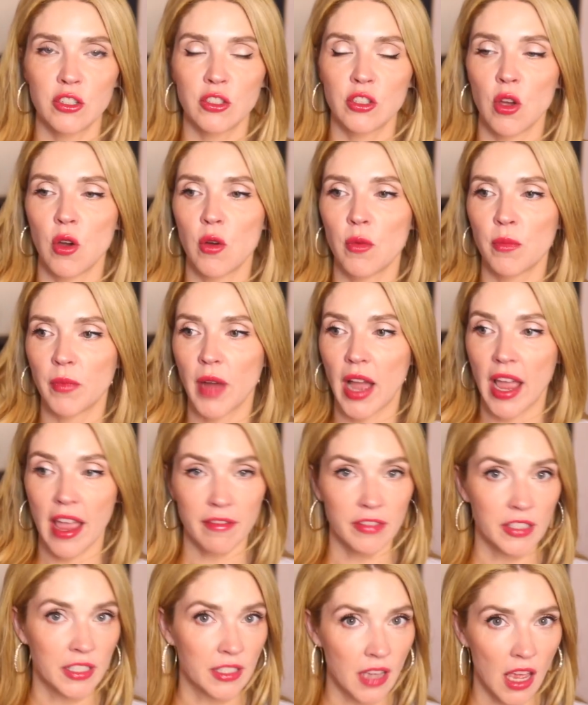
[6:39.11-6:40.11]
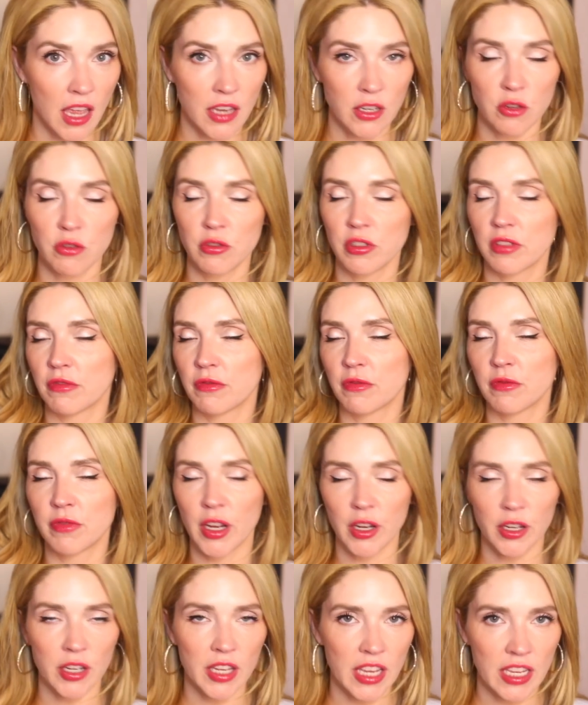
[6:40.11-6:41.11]
So I have a son who's
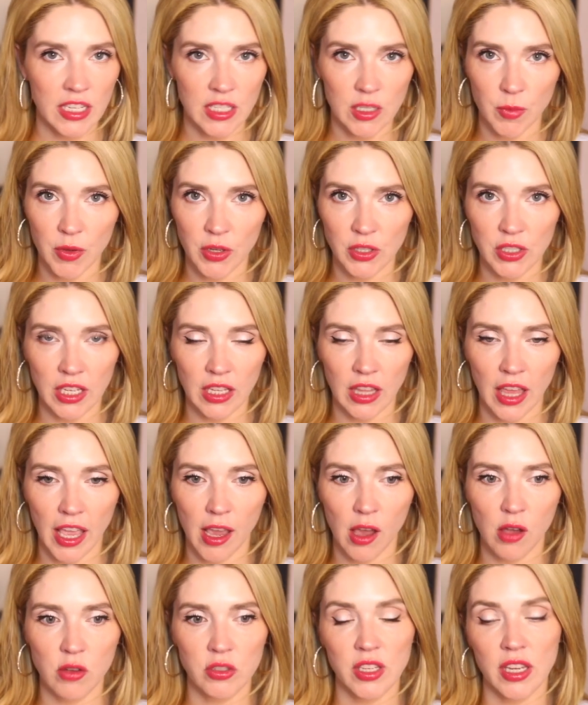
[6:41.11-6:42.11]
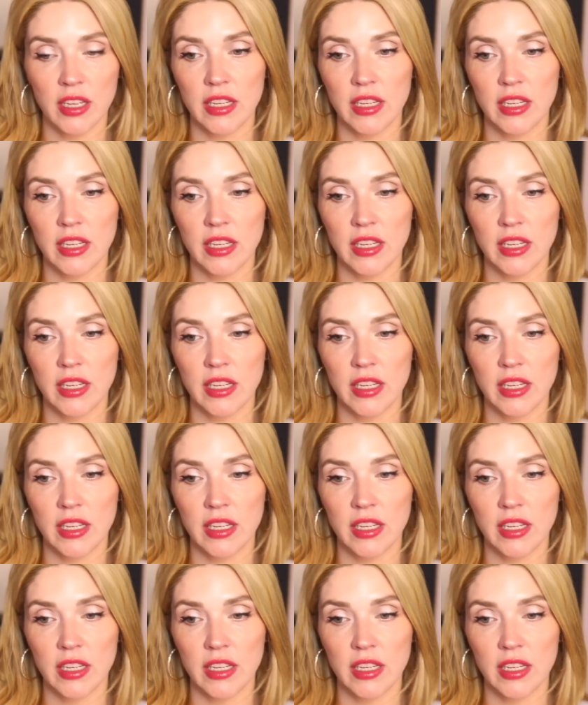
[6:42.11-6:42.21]
very into building Legos,